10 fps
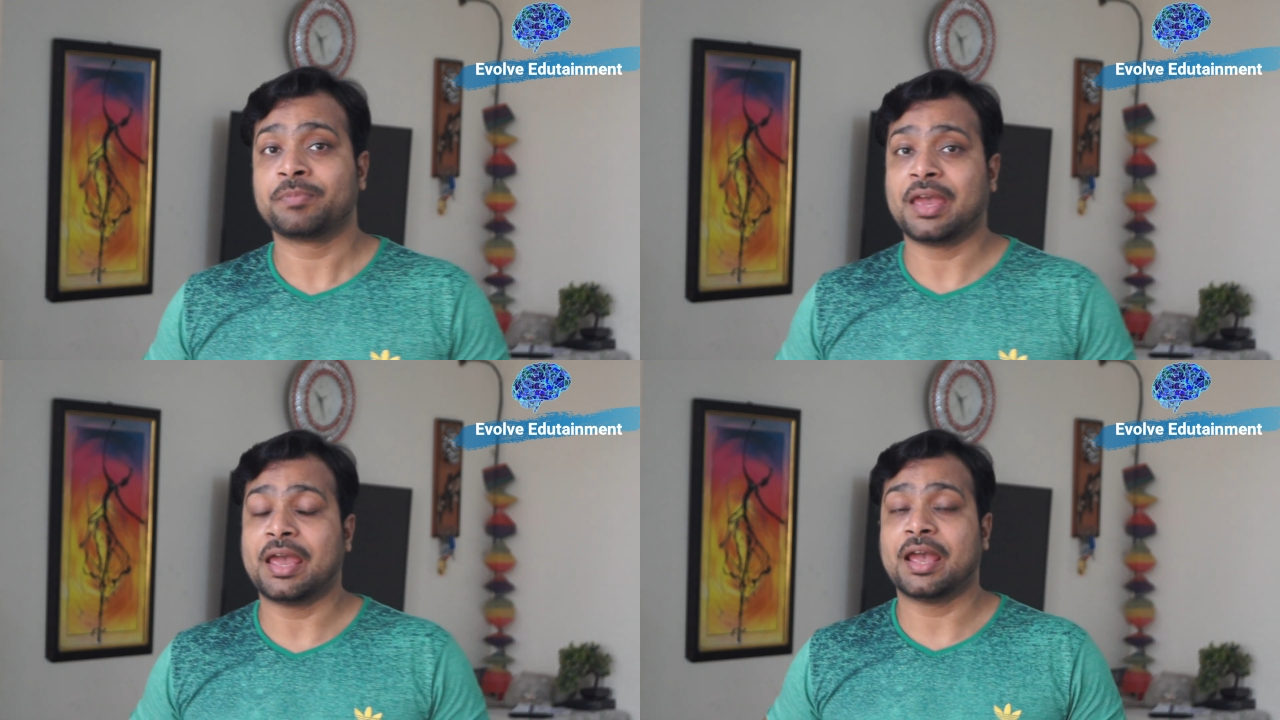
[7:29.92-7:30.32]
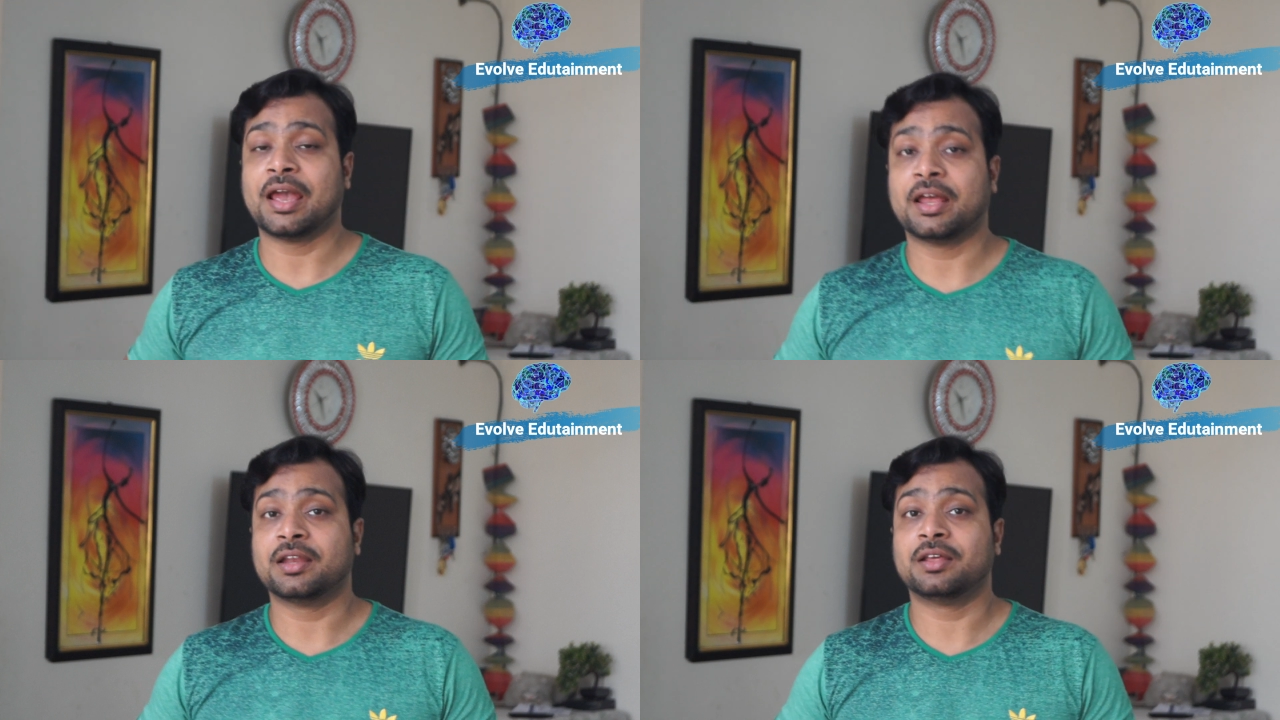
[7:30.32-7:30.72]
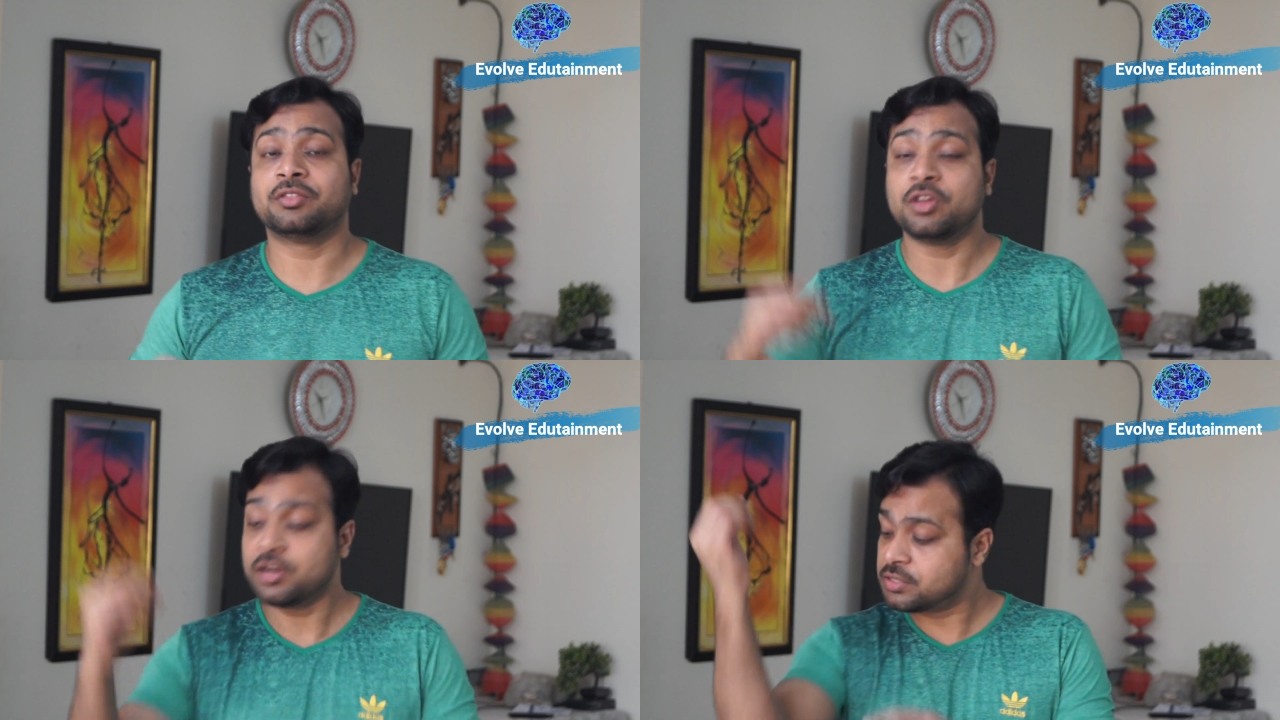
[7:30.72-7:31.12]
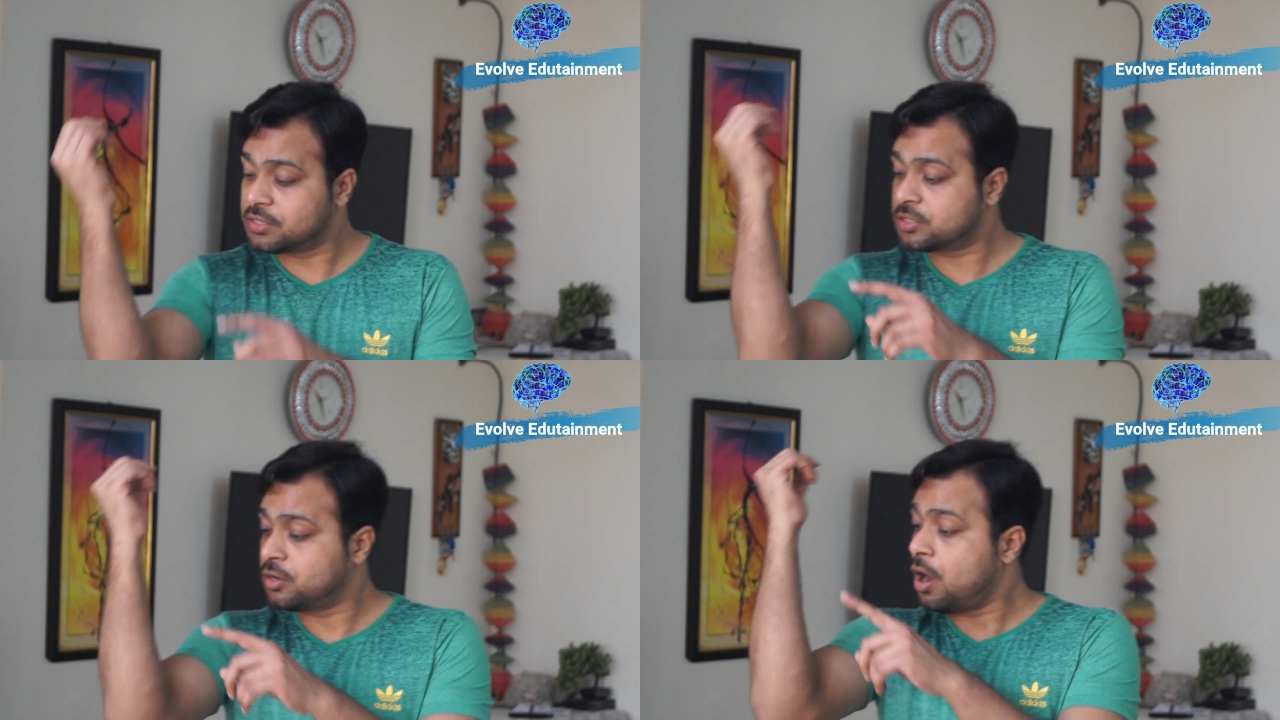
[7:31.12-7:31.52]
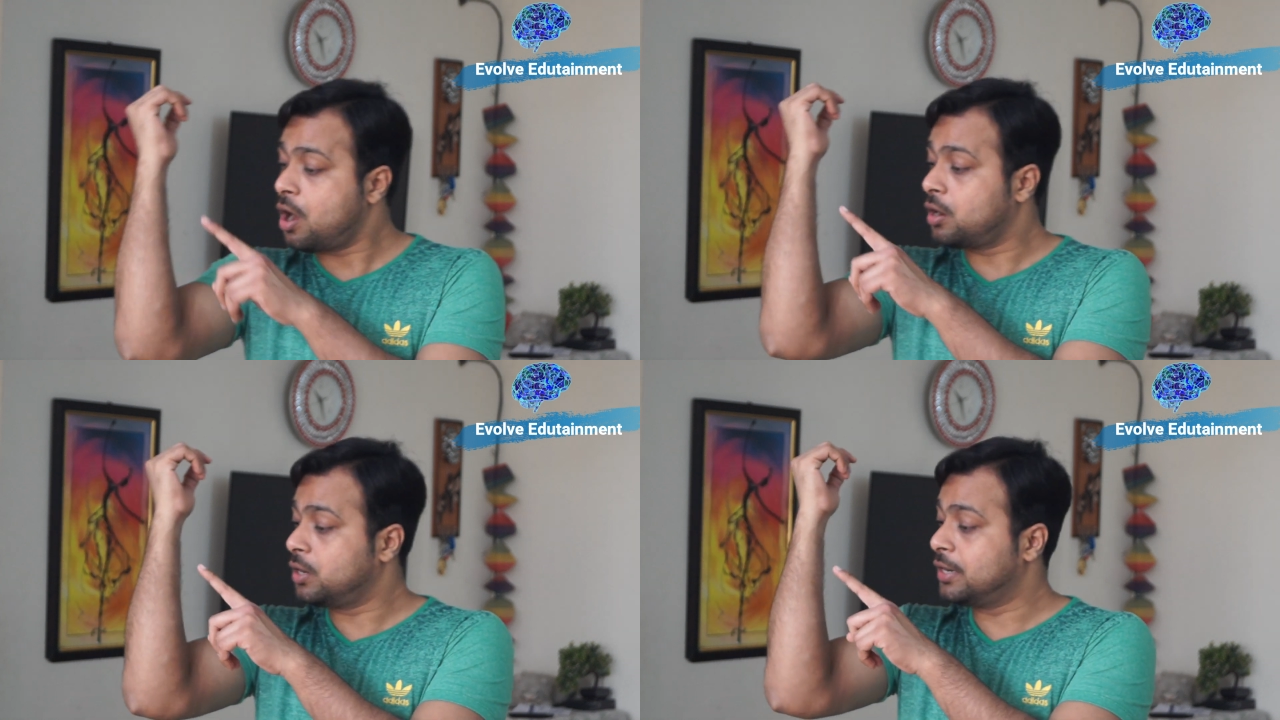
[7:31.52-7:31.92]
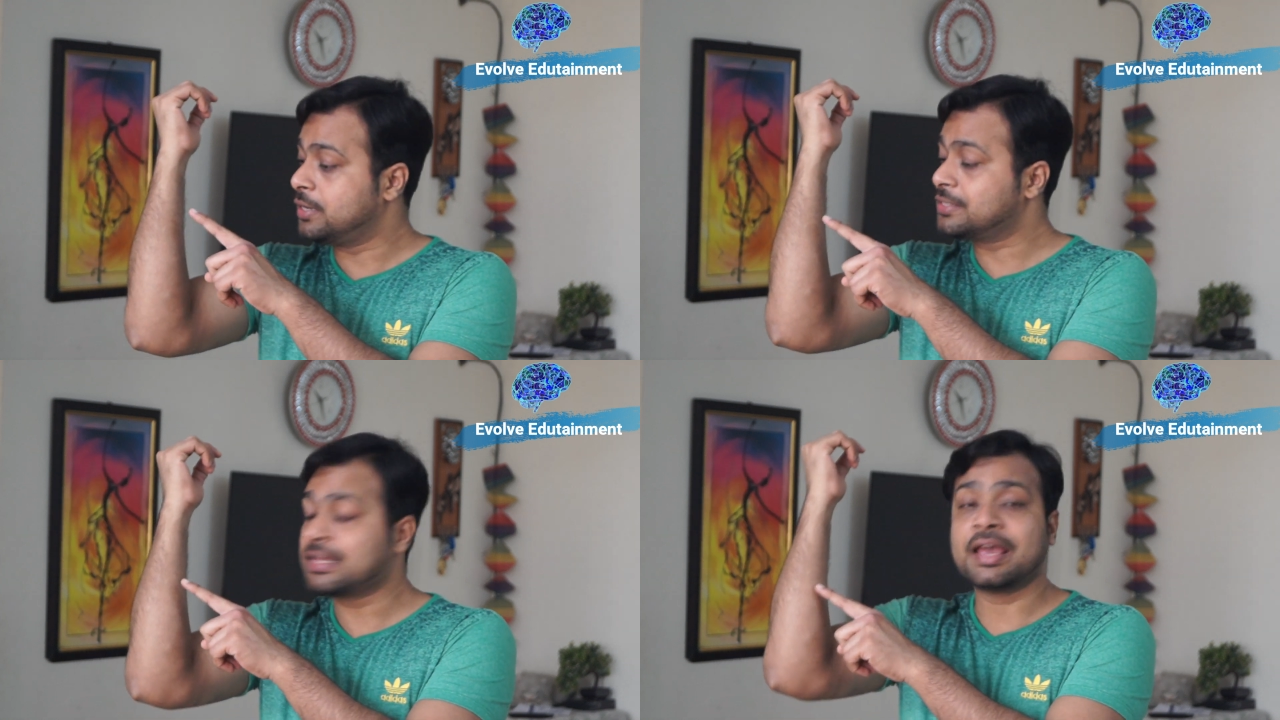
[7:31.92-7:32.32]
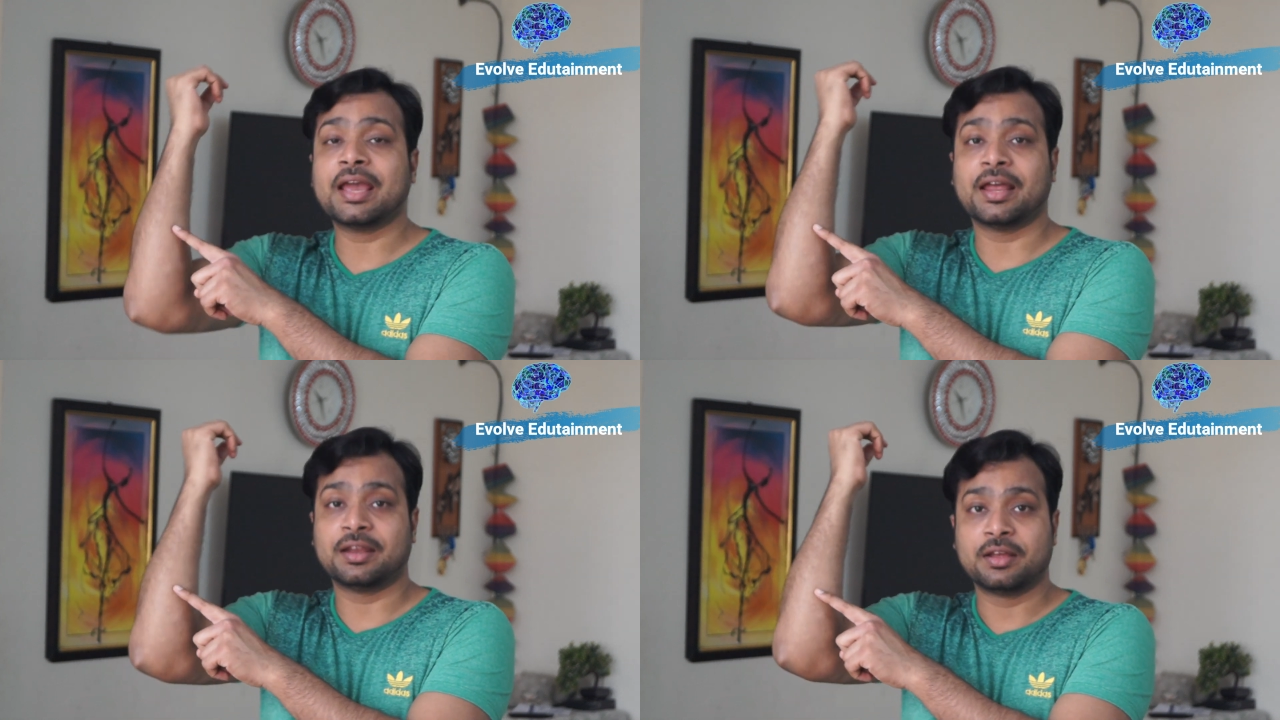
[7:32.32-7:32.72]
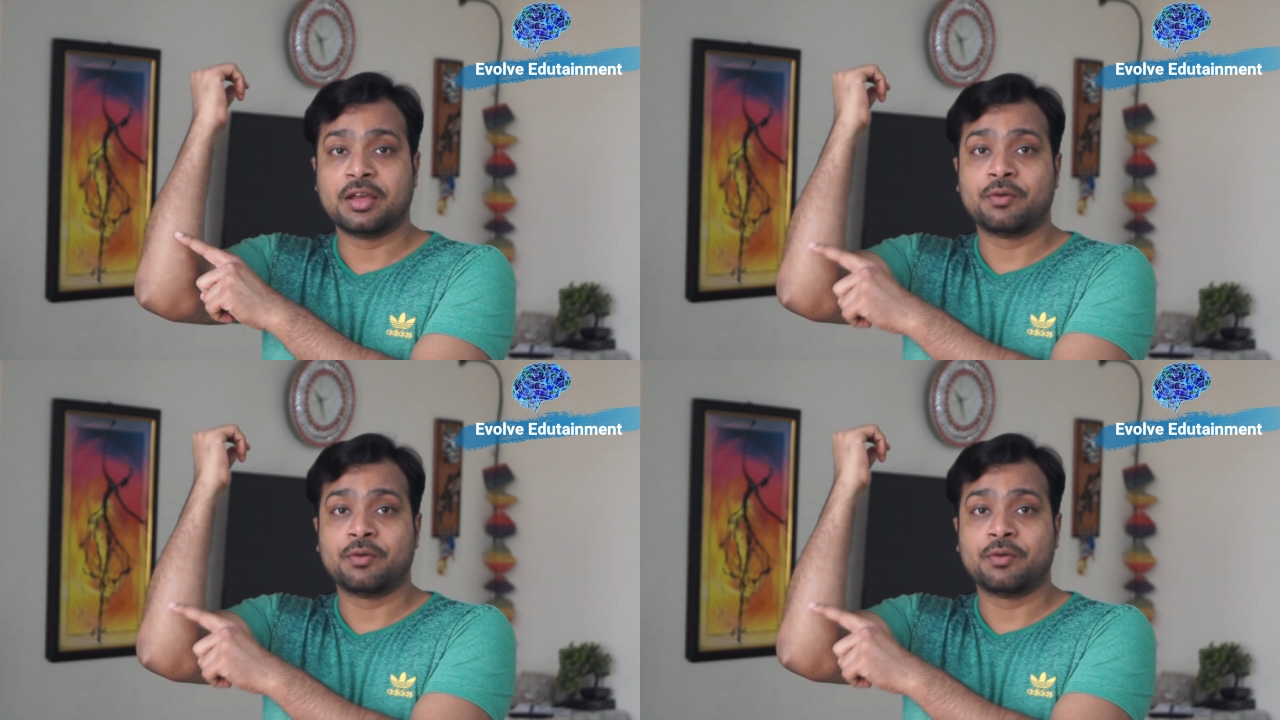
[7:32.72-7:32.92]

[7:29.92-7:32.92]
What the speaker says: and there's a scar in his hand.